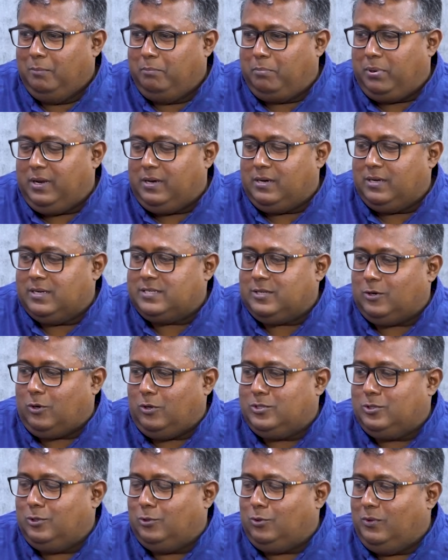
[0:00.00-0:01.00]
precursor
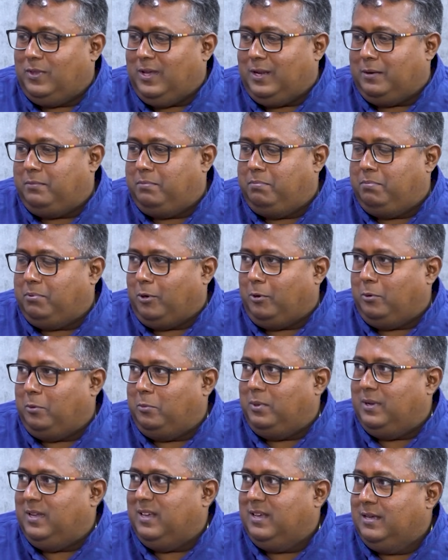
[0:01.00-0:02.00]
also to that,
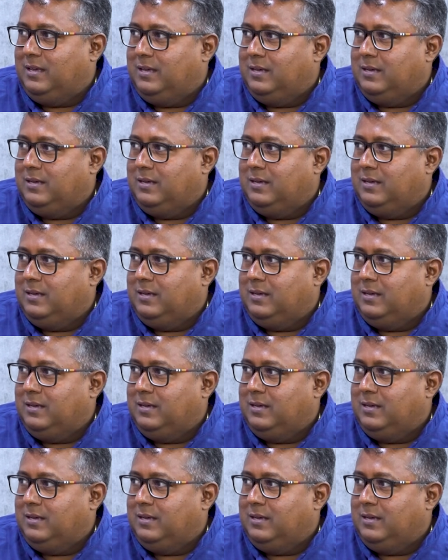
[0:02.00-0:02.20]
probably.